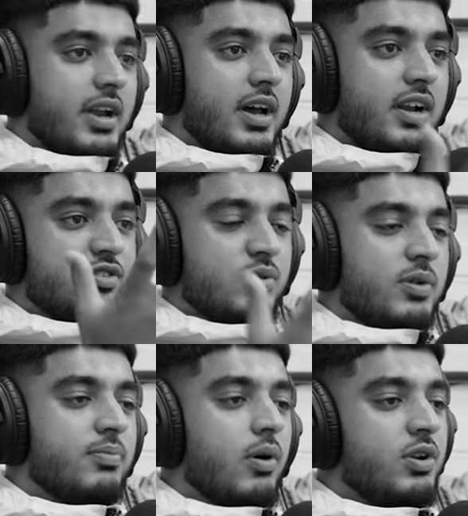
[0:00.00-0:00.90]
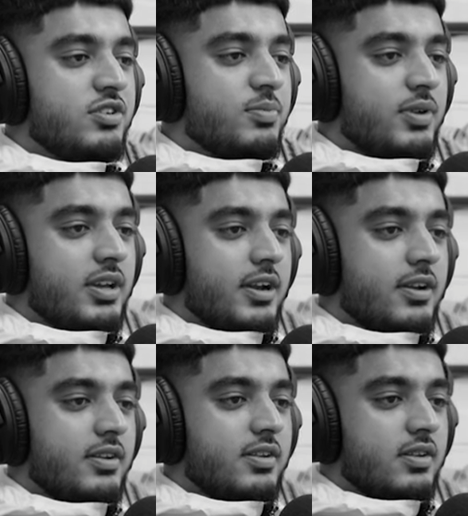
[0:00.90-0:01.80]
And I had someone bowling to me,
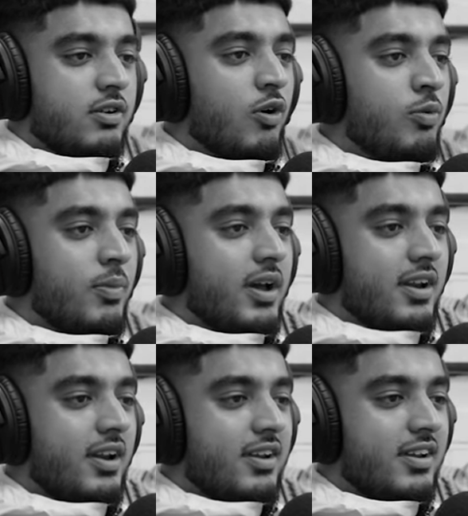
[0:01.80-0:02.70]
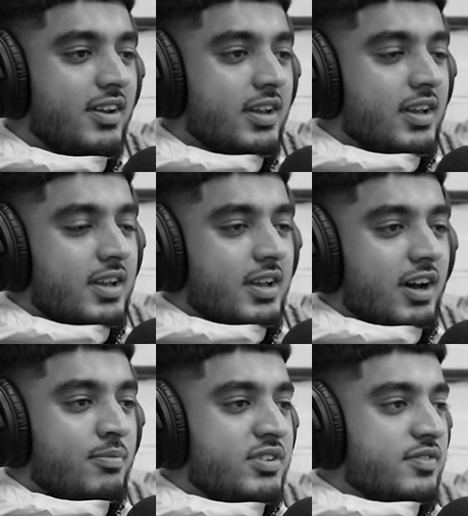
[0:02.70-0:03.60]
and a grown man, and
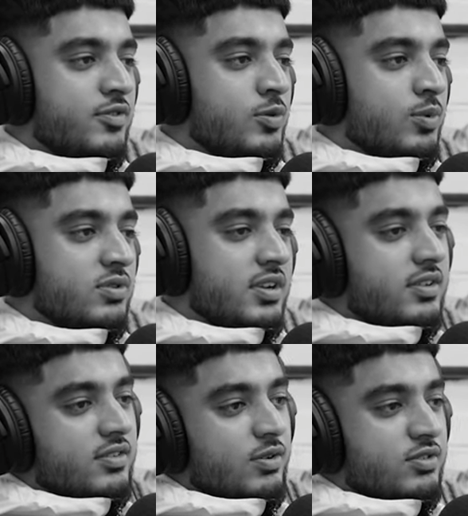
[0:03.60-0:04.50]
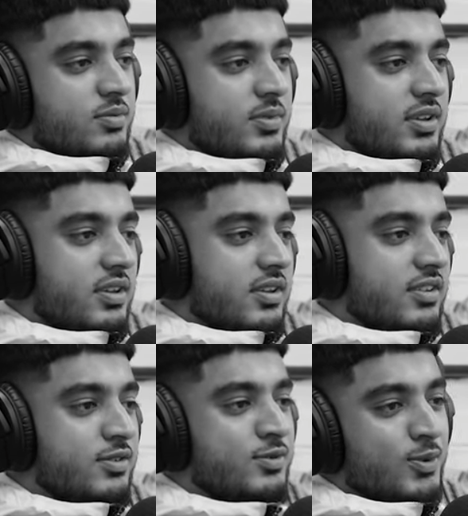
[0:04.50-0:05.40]
I've missed a few balls, and
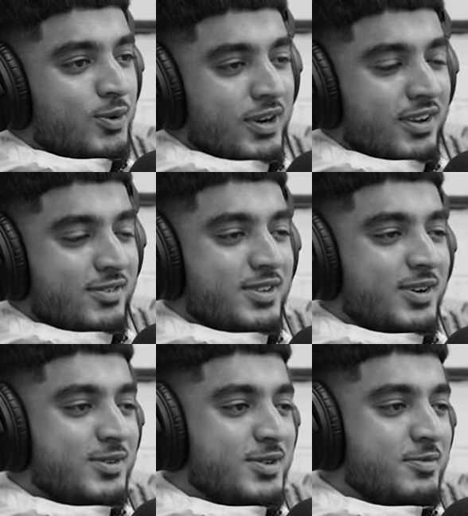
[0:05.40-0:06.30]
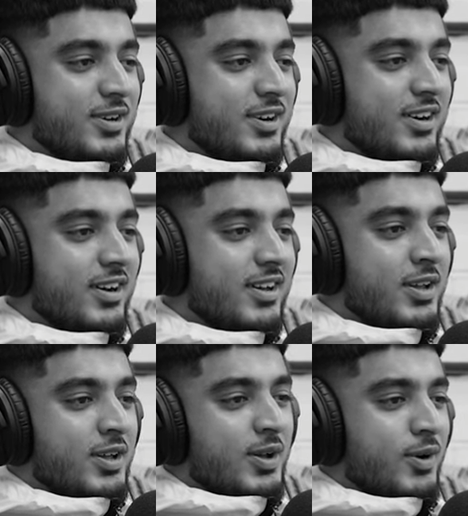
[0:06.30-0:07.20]
he swore, and obviously he goes to me, what
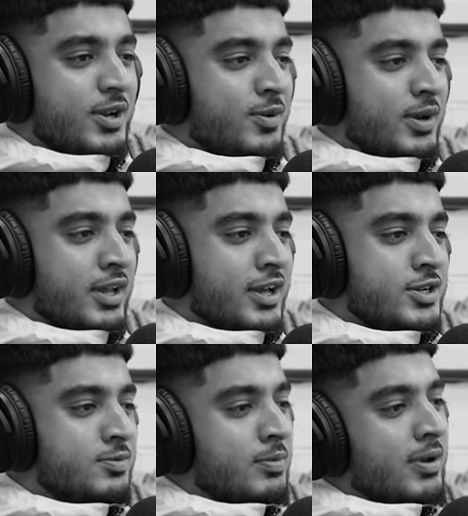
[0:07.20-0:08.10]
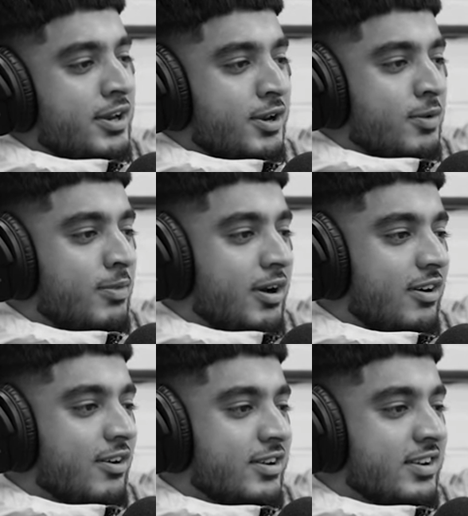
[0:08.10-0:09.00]
are you doing here? You should be playing in your back
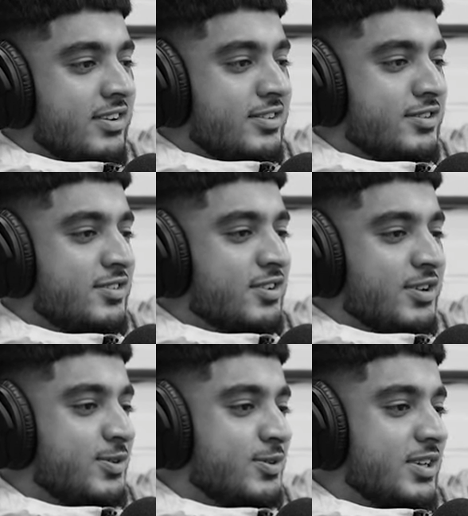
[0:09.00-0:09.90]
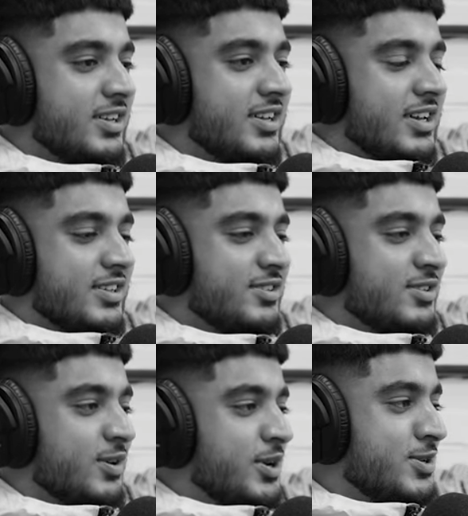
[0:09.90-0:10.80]
garden. This is not your, this
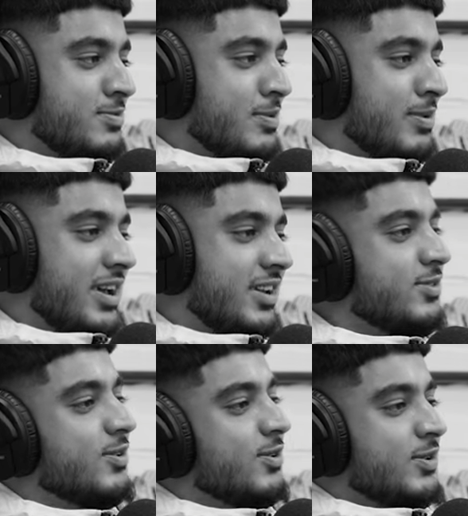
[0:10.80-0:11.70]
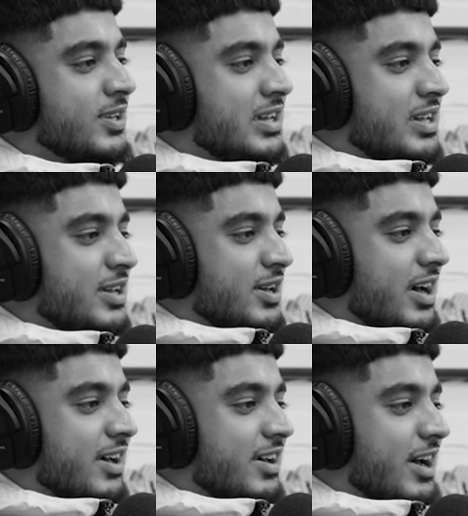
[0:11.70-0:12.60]
is not should be playing. So
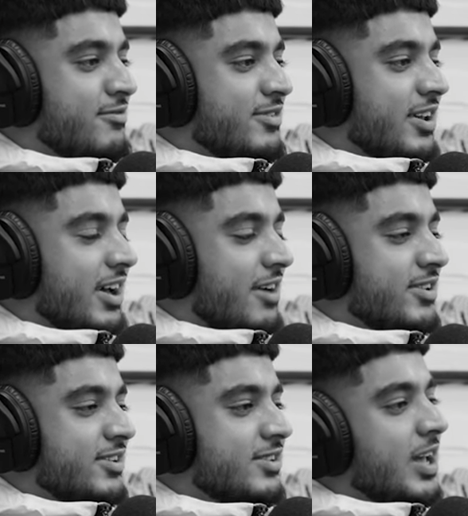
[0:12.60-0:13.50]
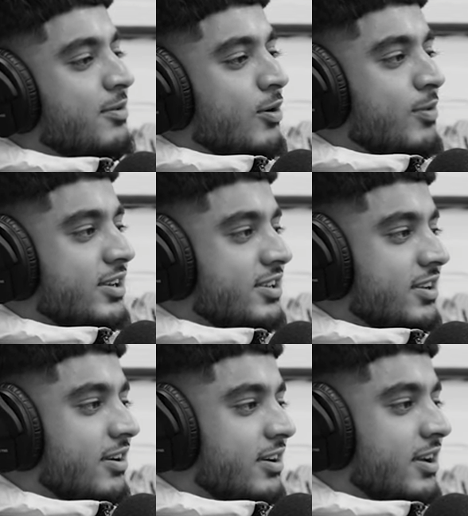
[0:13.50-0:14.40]
after this game, go back to
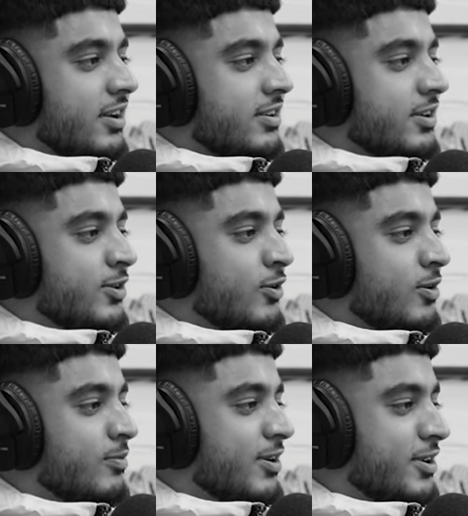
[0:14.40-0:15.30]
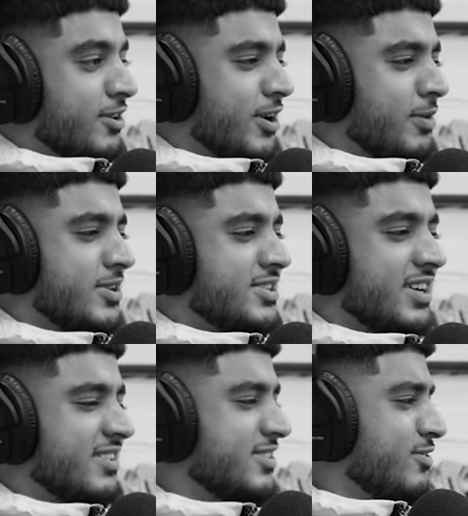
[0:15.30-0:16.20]
your garden and don't come back on a cricket pitch
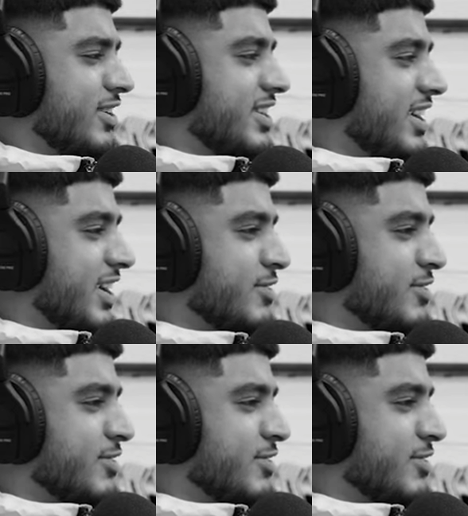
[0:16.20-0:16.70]
again. Stuff like that.